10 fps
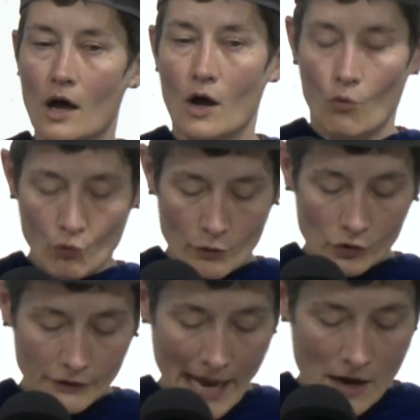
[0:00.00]
We
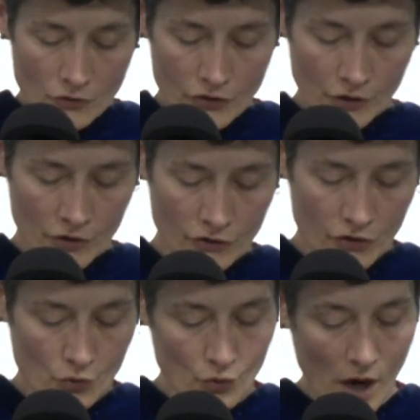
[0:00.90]
will now turn
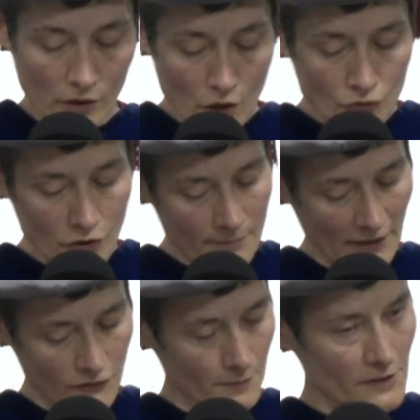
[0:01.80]
to our own
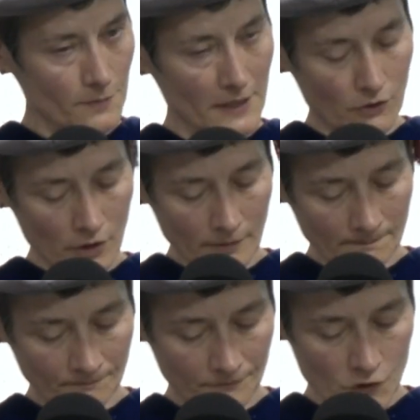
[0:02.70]
commencement speaker,
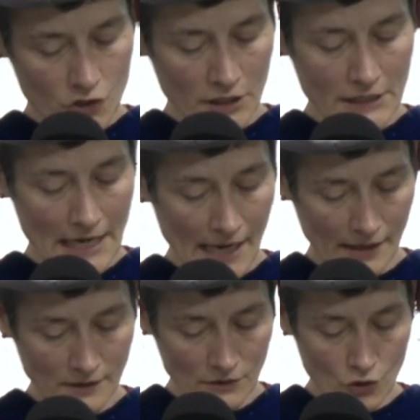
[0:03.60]
Jeannie
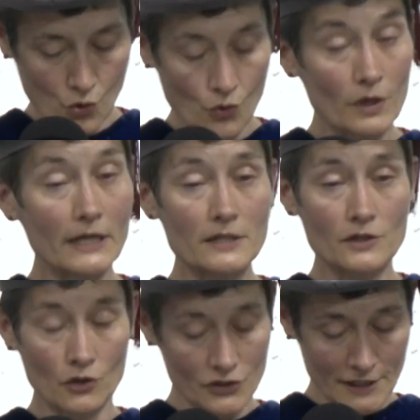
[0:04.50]
Gang, who
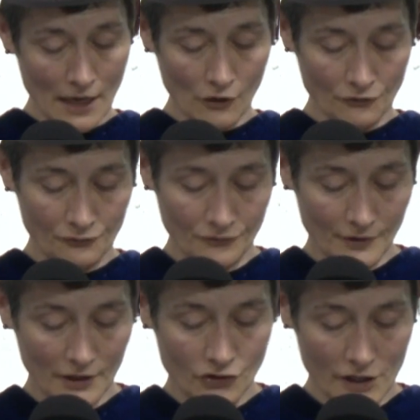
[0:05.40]
is herself
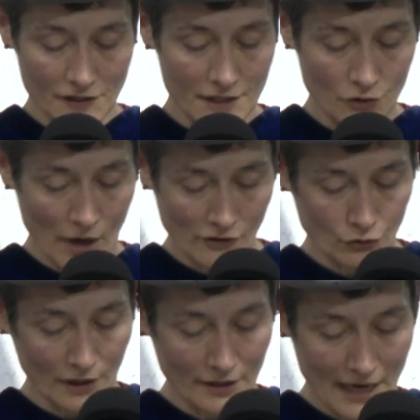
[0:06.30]
a GSD
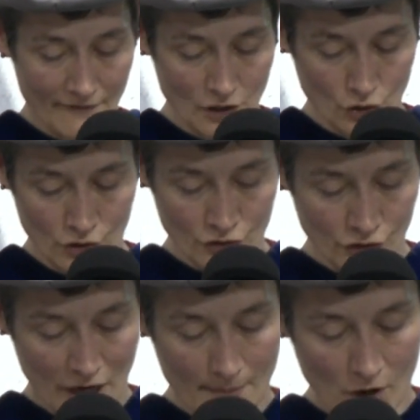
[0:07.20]
graduate, having earned
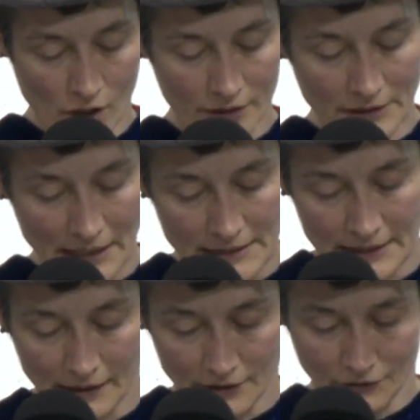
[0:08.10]
her MArch in
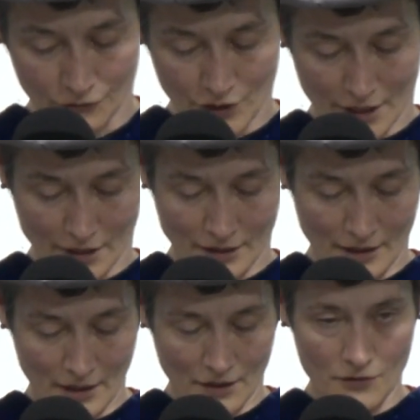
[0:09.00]
1993,
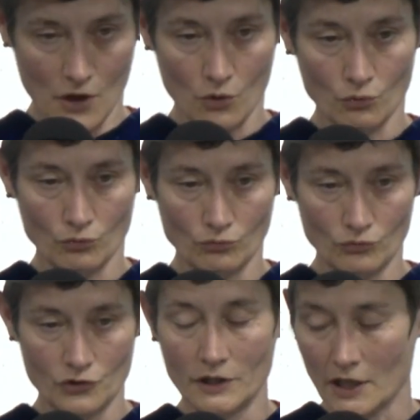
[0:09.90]
though
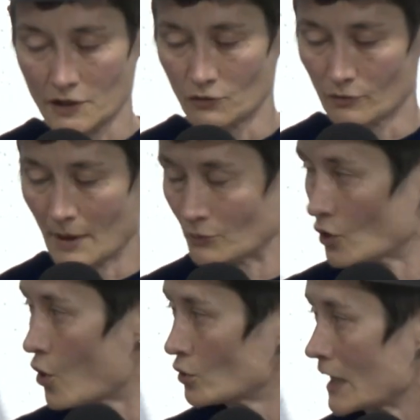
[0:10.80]
she doesn't remember
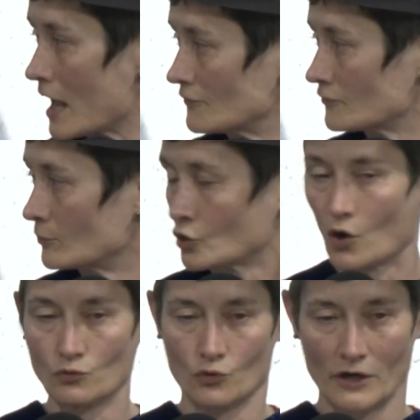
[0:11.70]
a whole lot from her
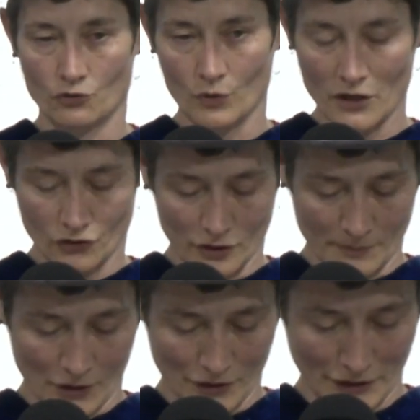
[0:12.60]
own graduation,
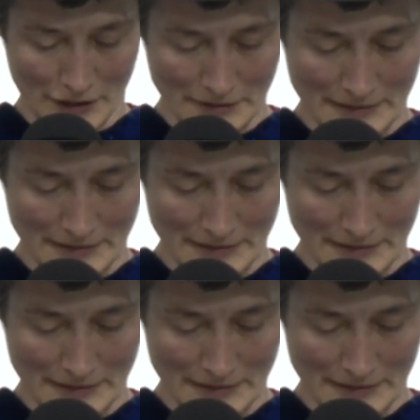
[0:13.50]
apparently.